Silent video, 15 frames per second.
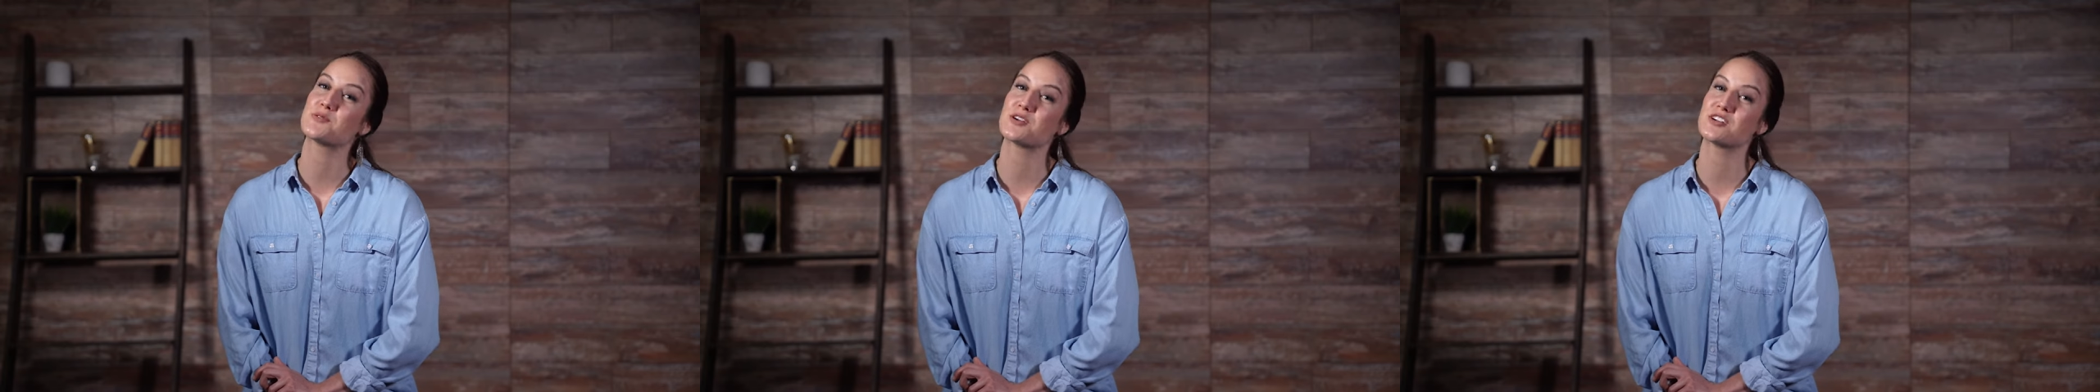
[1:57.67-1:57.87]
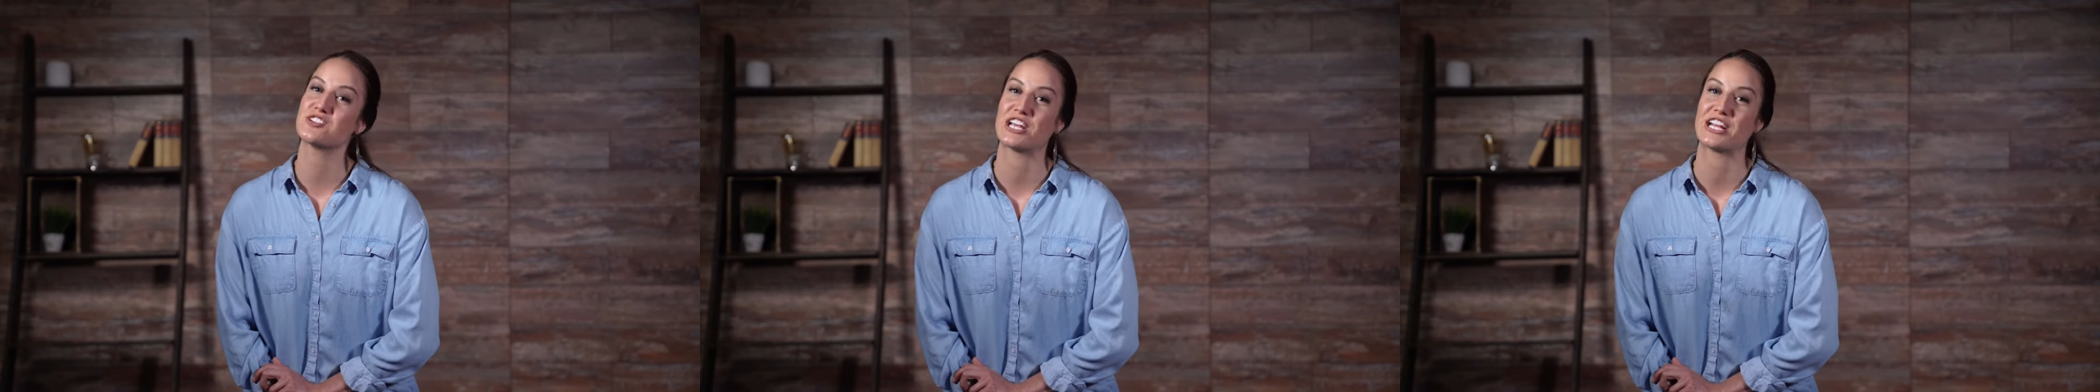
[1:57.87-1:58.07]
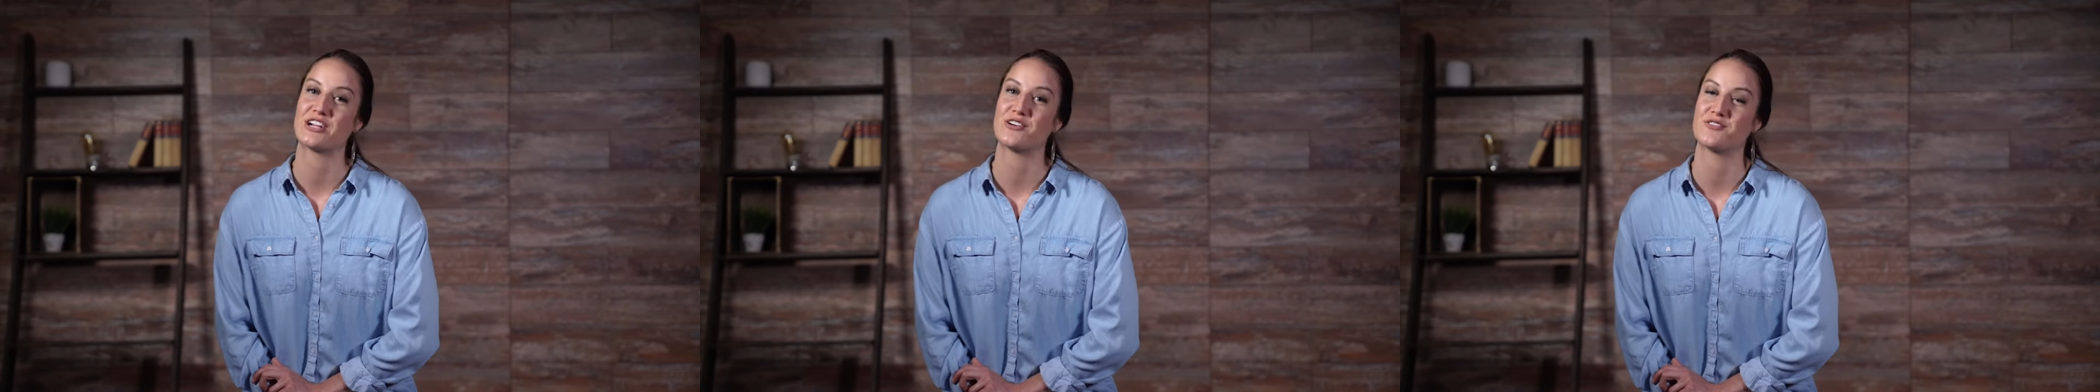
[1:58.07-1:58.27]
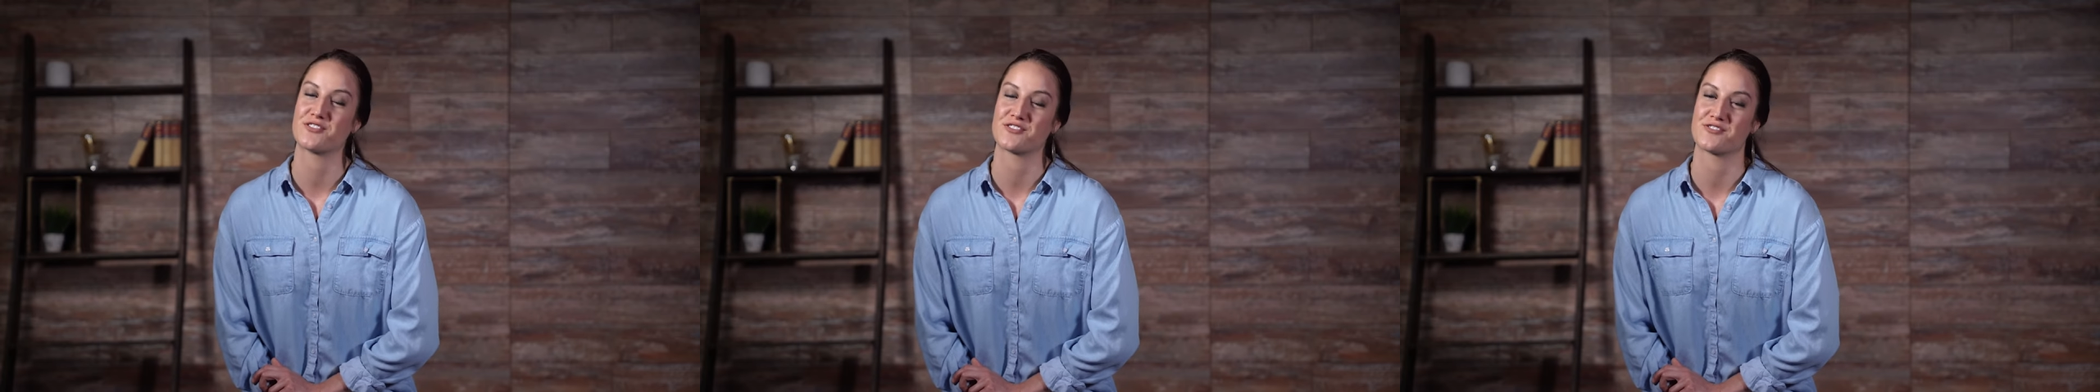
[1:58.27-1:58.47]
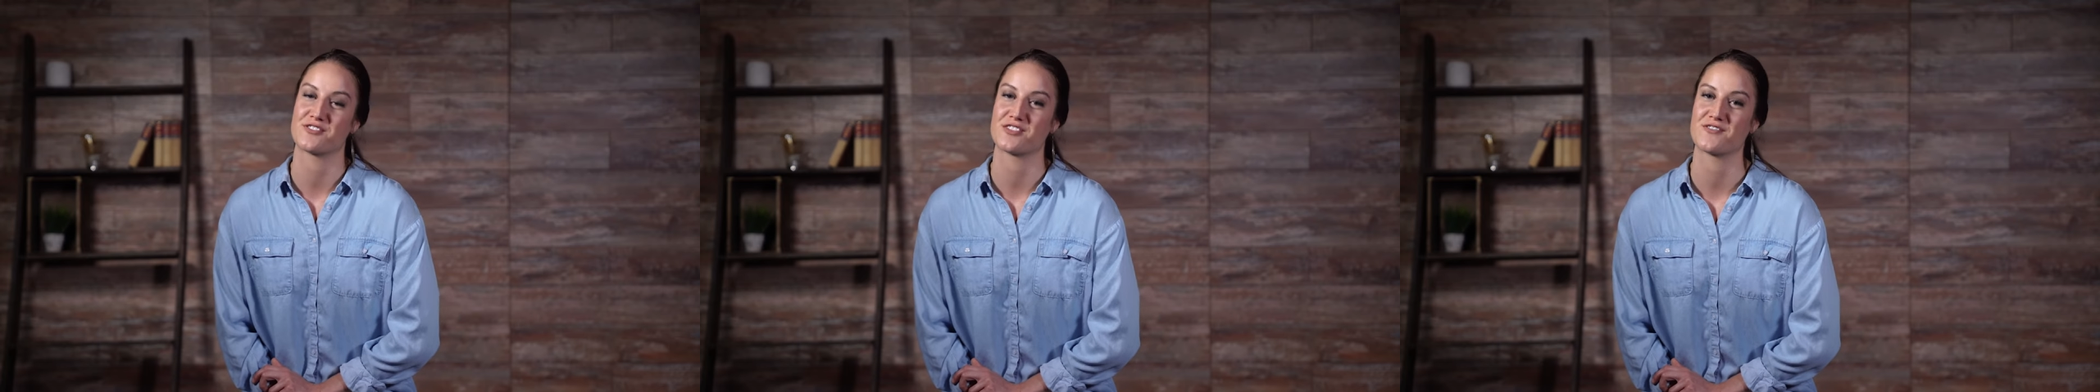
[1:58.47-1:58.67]
to our channel
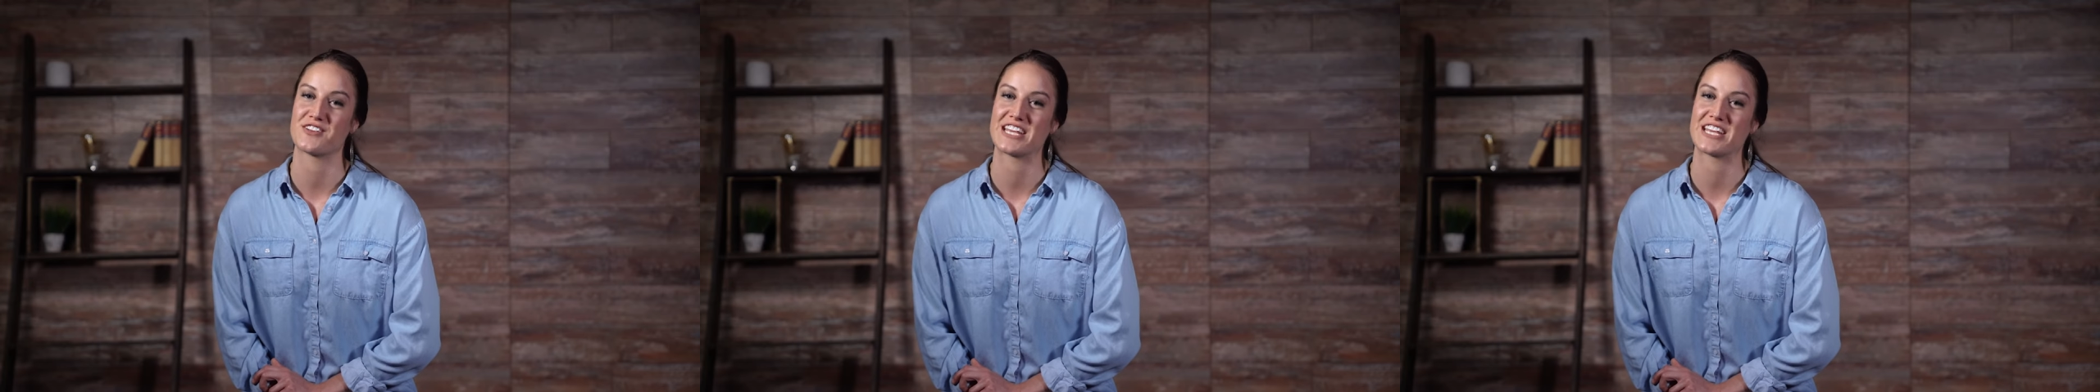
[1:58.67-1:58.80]
for further